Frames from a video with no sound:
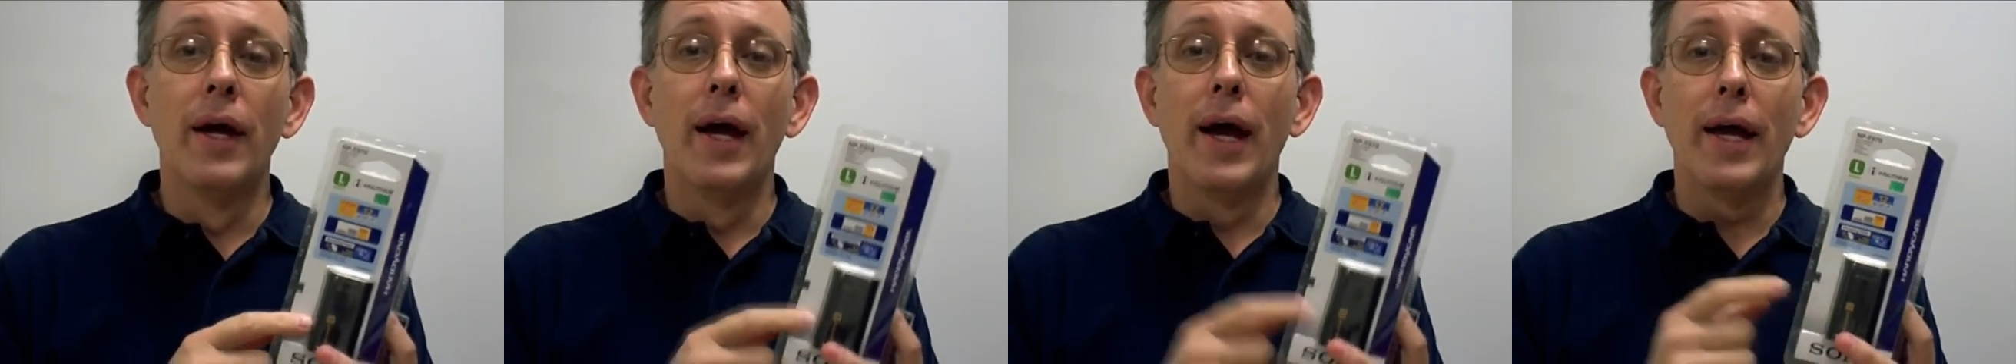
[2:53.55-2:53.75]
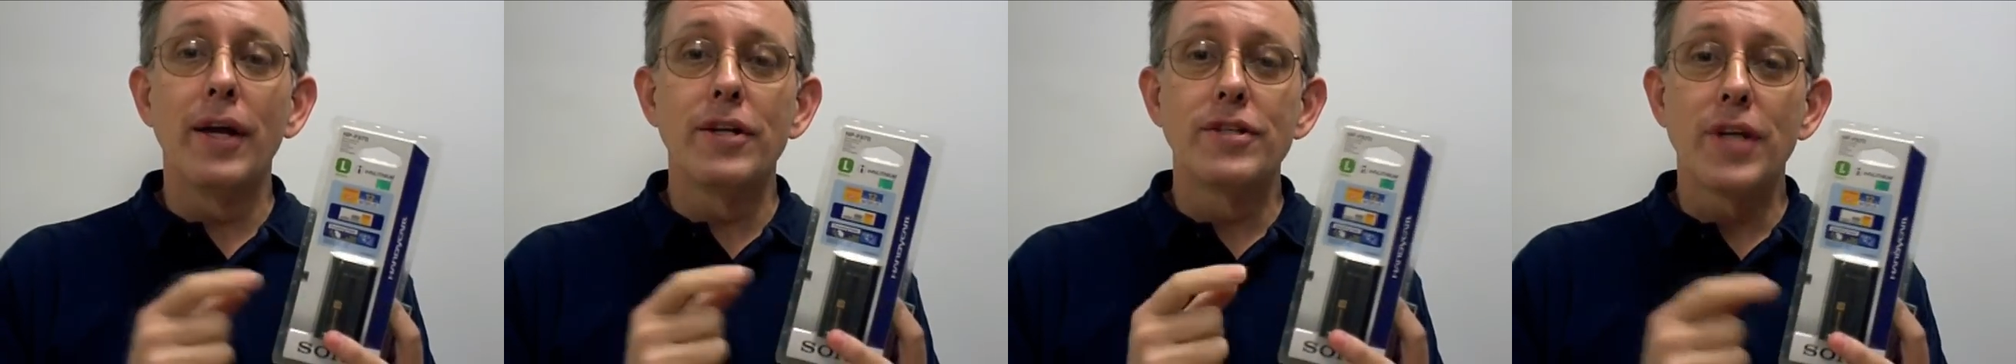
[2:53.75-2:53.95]

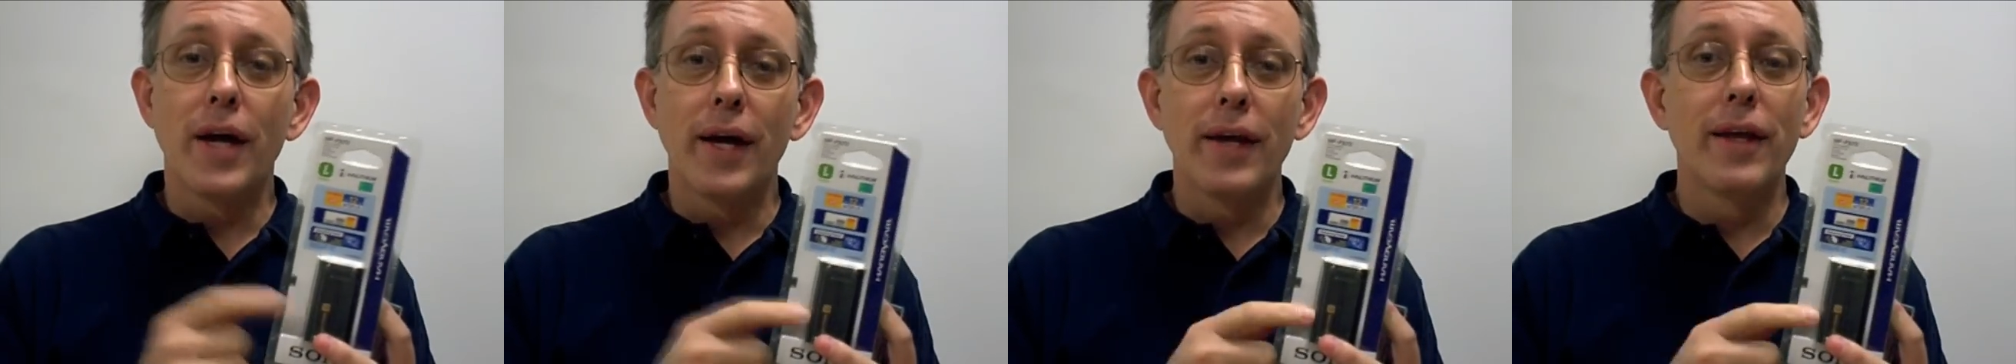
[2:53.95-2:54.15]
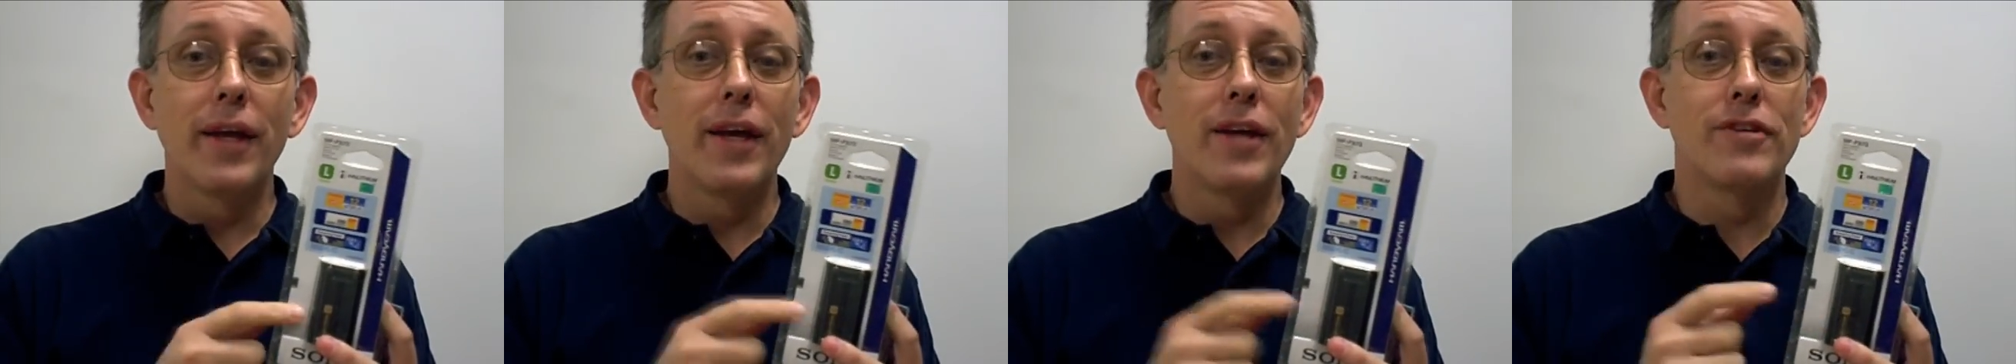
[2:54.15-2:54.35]
and
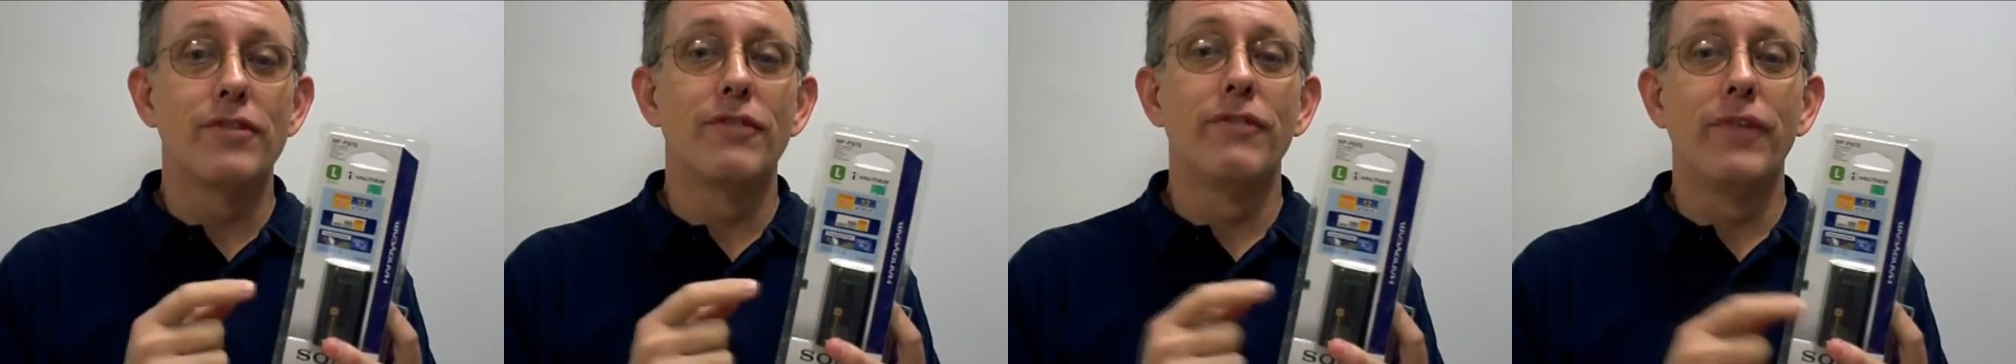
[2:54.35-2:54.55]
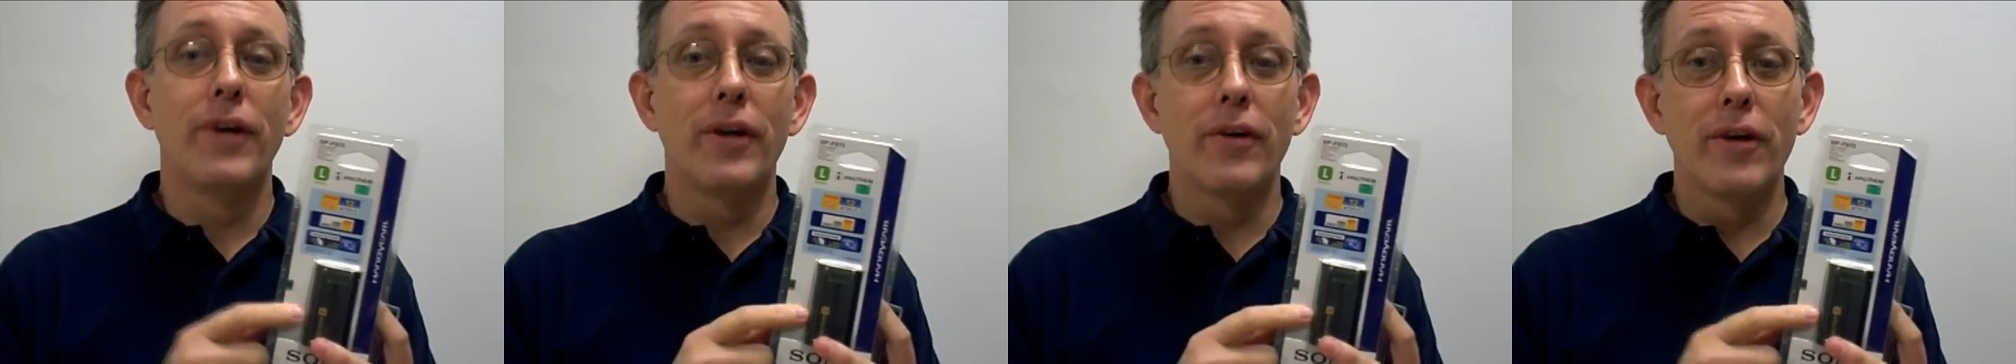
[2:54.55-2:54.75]
China is
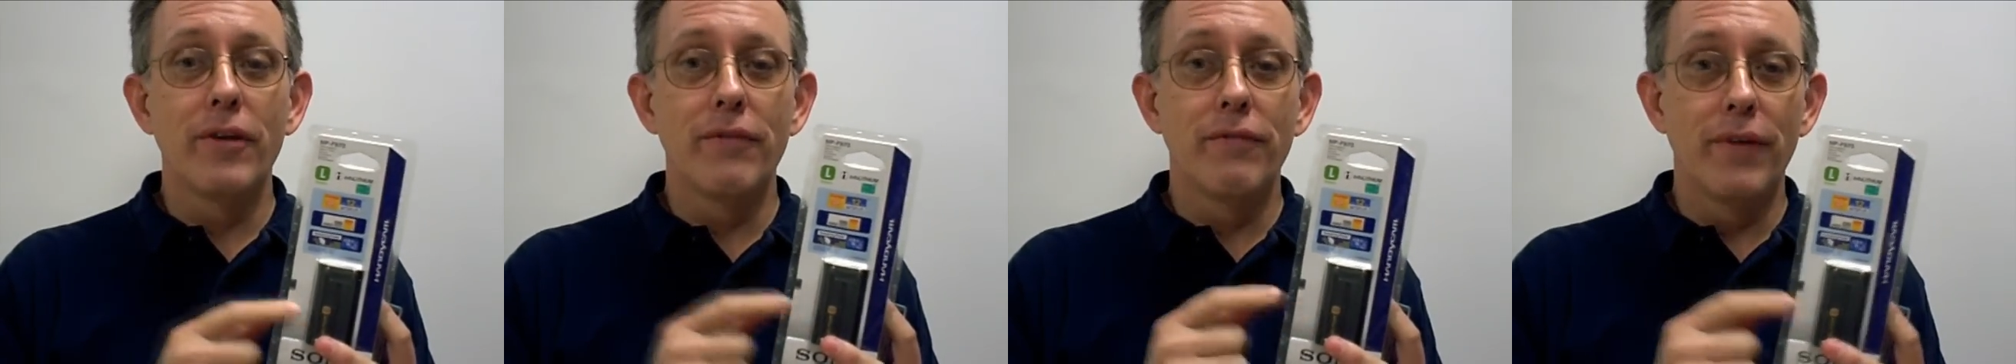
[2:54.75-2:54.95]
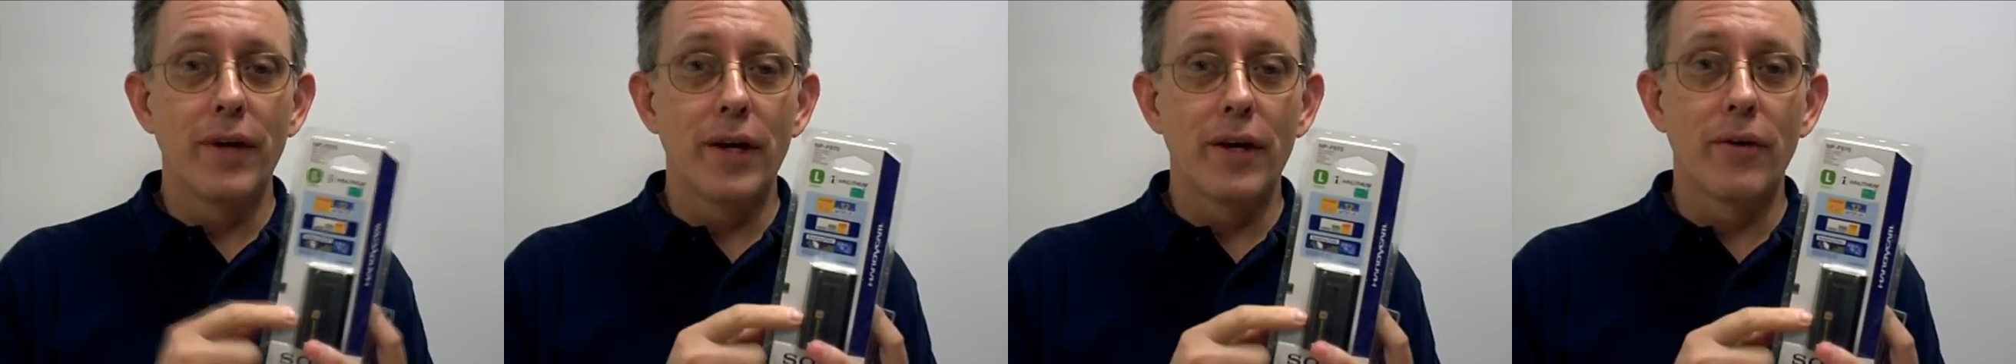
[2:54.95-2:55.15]
very
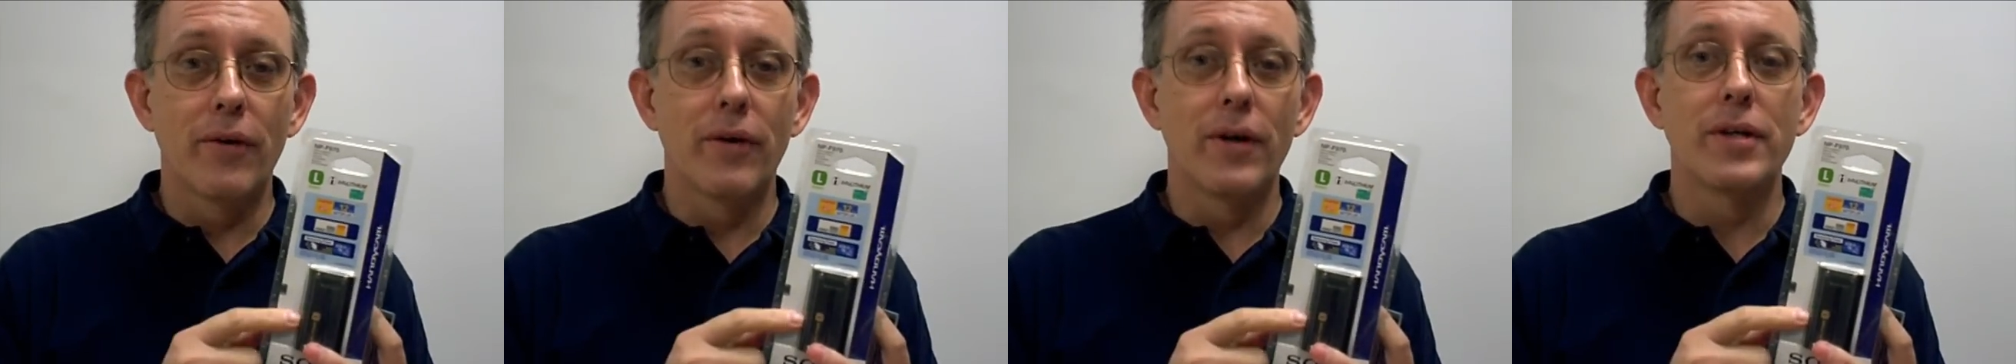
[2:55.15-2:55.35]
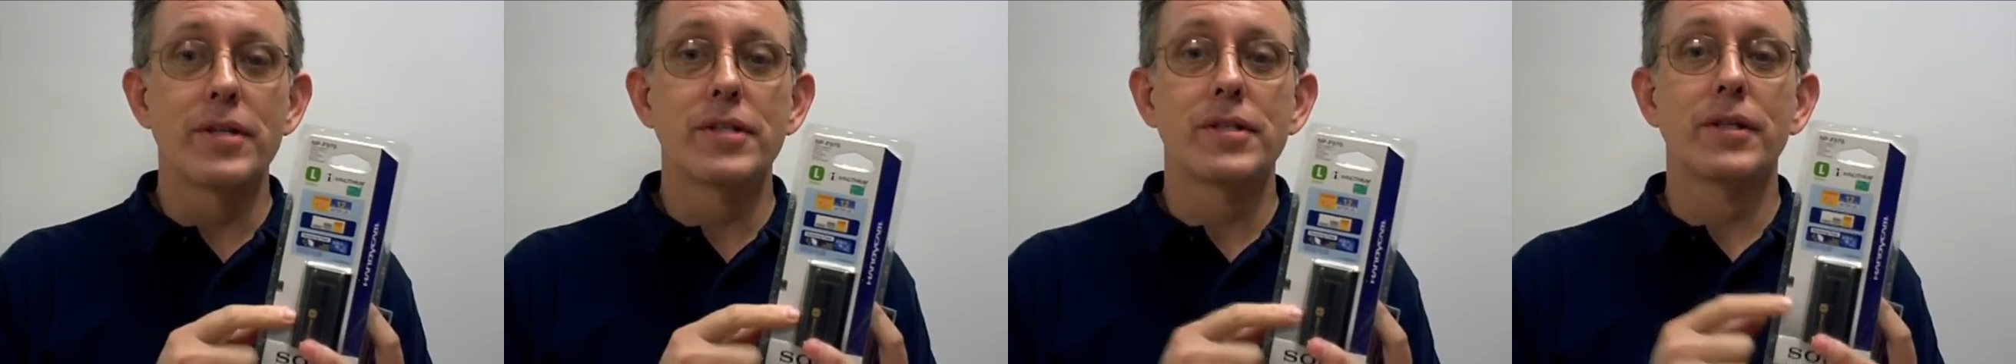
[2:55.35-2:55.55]

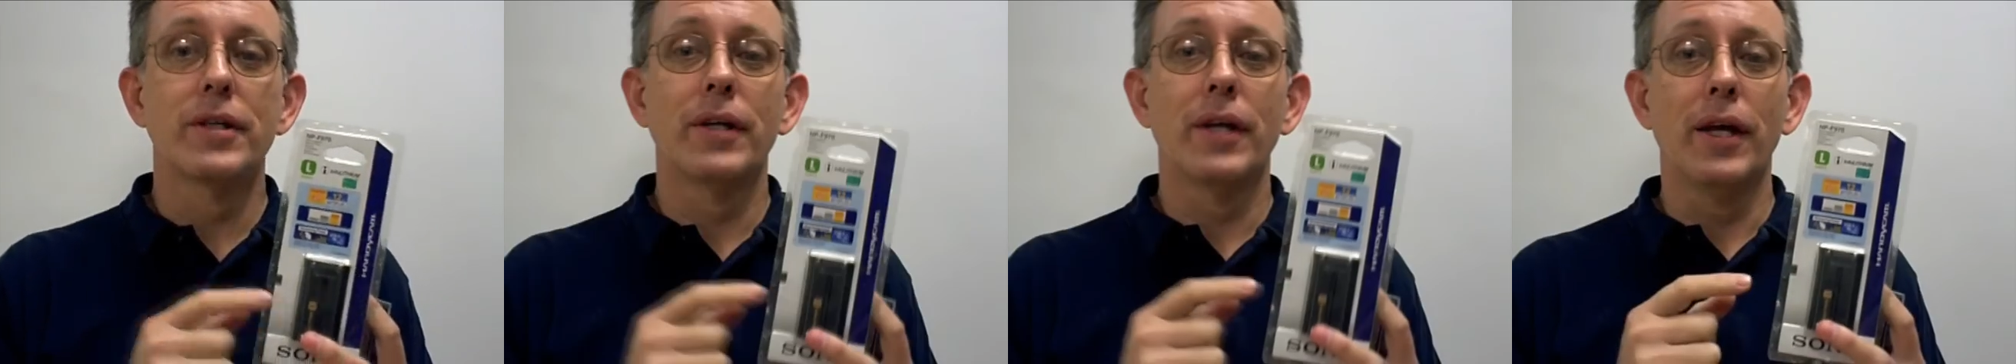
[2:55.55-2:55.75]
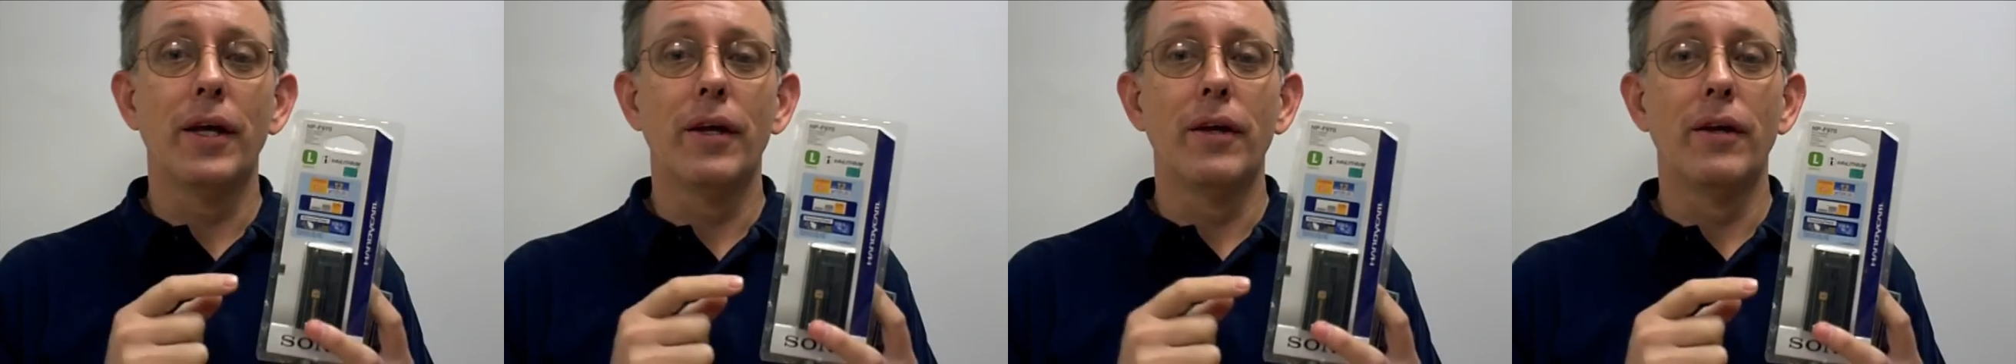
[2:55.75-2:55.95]
vigorous
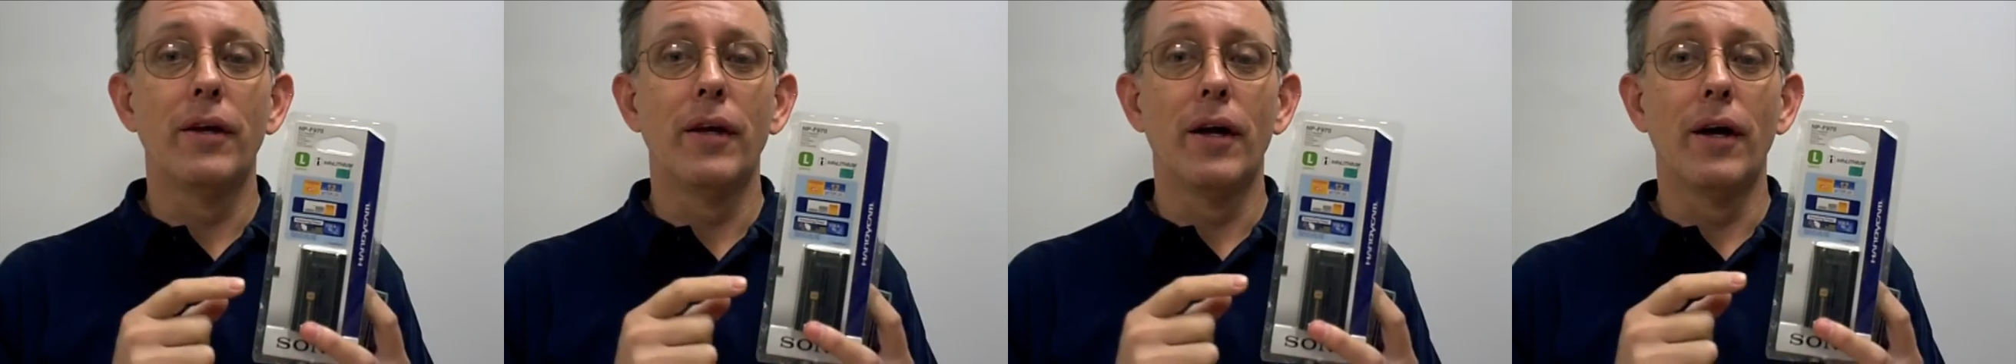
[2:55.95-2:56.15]
in